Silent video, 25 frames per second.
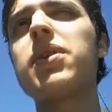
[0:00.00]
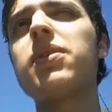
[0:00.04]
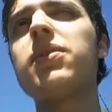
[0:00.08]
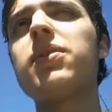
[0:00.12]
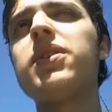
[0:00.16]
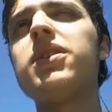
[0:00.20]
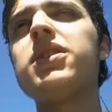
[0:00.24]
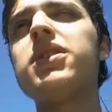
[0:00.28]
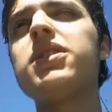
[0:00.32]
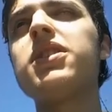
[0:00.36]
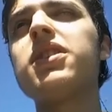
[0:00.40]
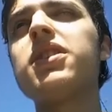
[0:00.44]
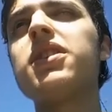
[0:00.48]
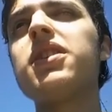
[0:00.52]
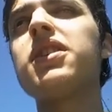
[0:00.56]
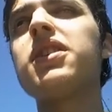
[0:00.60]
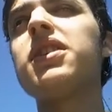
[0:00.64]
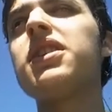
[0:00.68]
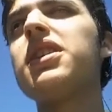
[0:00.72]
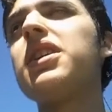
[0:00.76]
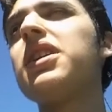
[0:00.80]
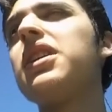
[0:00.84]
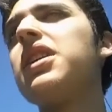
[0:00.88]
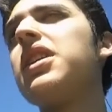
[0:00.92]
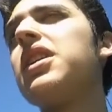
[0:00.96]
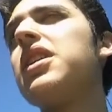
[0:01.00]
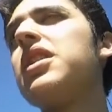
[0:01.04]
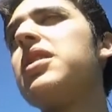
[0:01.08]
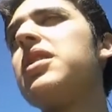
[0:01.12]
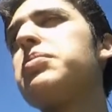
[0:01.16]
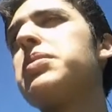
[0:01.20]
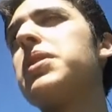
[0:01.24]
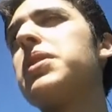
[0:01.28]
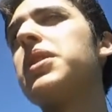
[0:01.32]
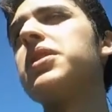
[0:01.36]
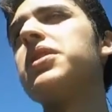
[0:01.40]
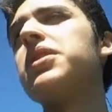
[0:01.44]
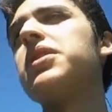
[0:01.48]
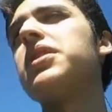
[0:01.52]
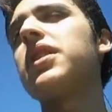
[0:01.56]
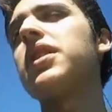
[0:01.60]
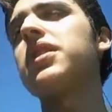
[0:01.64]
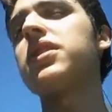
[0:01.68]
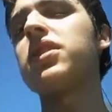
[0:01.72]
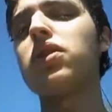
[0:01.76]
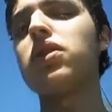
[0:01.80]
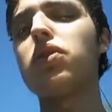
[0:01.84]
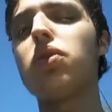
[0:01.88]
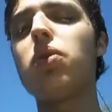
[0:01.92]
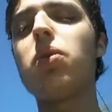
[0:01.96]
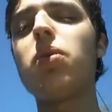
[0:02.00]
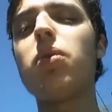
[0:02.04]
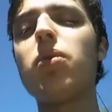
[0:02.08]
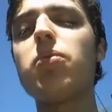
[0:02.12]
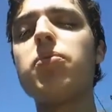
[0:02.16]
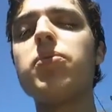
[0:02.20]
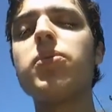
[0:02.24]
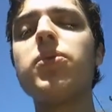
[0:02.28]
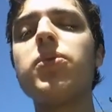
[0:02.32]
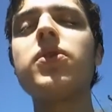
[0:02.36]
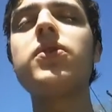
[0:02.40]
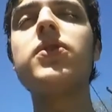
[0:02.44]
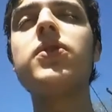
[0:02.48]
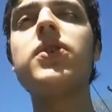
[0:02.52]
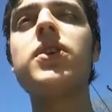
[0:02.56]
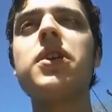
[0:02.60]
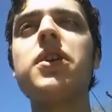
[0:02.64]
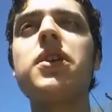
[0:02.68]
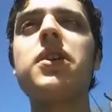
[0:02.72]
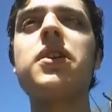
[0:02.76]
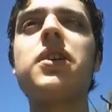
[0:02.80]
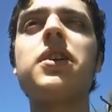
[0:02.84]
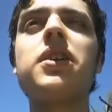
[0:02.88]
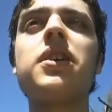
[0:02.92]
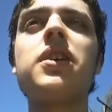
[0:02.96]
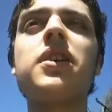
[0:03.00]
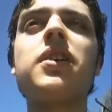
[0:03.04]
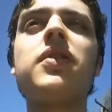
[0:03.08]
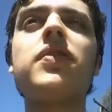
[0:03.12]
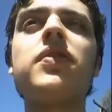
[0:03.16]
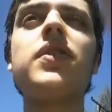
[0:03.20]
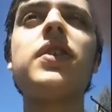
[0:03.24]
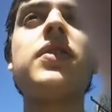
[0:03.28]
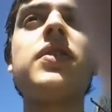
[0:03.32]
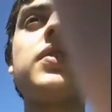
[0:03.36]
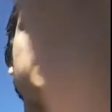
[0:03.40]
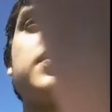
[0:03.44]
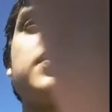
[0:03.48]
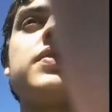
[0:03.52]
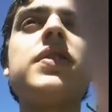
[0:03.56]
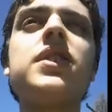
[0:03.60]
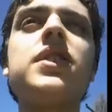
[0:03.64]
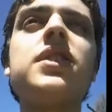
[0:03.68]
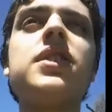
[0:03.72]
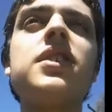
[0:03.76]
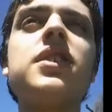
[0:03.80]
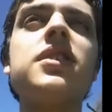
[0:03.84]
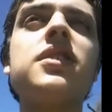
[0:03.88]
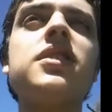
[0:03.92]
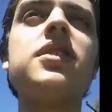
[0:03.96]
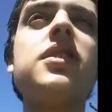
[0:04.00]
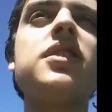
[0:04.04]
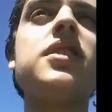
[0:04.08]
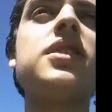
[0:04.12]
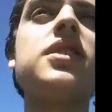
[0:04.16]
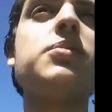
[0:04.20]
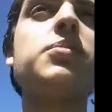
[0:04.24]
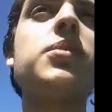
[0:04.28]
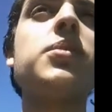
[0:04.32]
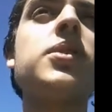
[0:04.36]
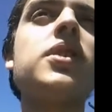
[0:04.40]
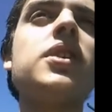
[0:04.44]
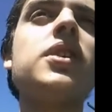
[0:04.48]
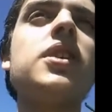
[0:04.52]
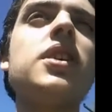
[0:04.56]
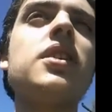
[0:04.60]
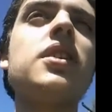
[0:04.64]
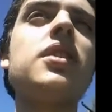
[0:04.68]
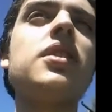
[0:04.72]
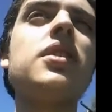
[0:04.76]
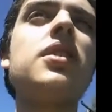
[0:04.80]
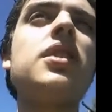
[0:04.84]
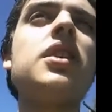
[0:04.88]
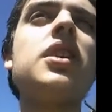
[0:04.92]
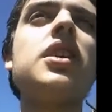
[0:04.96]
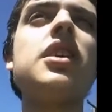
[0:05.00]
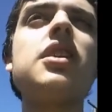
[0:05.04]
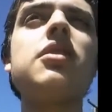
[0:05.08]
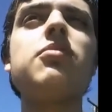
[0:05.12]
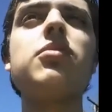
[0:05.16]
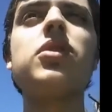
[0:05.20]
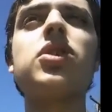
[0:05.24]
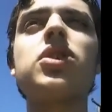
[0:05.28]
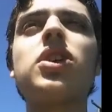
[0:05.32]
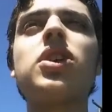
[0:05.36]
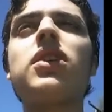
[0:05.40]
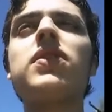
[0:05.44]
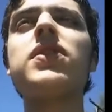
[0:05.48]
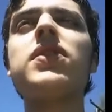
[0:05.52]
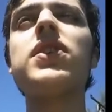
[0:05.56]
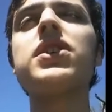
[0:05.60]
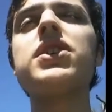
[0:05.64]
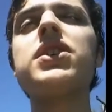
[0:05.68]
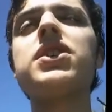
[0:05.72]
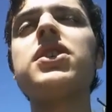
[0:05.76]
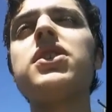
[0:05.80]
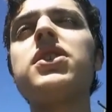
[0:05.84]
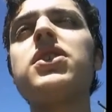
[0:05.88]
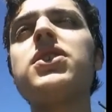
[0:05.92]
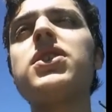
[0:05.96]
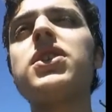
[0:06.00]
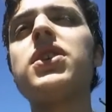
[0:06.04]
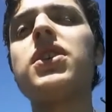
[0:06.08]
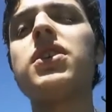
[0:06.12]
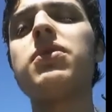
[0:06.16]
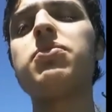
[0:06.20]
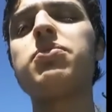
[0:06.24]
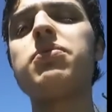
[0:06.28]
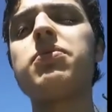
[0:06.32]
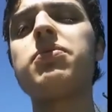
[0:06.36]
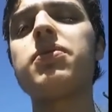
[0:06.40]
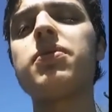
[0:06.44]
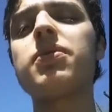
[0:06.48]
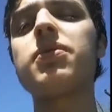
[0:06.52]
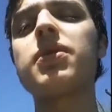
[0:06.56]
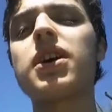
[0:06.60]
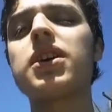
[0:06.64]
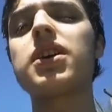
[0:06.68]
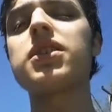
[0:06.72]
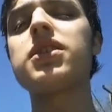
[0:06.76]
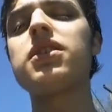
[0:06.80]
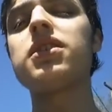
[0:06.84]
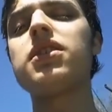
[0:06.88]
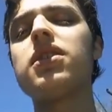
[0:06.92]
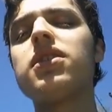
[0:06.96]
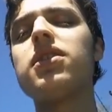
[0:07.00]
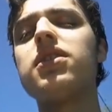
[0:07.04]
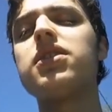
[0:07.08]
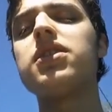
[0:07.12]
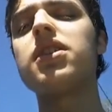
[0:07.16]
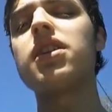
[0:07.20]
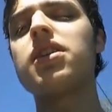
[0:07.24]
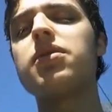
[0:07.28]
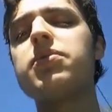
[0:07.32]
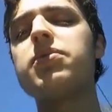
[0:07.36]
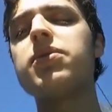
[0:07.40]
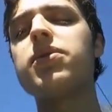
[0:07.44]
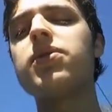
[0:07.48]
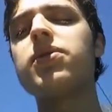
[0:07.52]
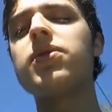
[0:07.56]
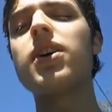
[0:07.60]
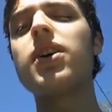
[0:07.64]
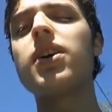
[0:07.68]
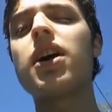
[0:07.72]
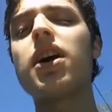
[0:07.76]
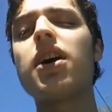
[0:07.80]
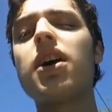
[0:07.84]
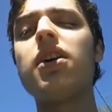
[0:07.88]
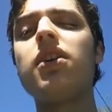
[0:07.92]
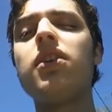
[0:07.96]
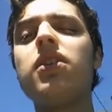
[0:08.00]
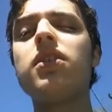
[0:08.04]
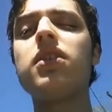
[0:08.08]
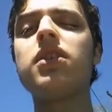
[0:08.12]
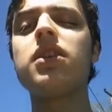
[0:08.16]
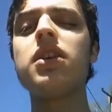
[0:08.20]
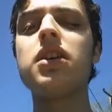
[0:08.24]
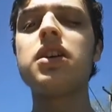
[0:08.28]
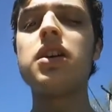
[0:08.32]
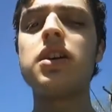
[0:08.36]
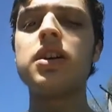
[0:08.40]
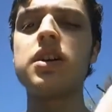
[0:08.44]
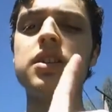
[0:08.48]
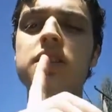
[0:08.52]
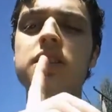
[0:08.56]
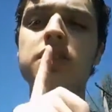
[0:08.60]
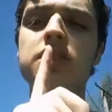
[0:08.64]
out recently, because it's actually the whole movie. They found missing scenes and put it together. Metropolis is actually another silent movie. I think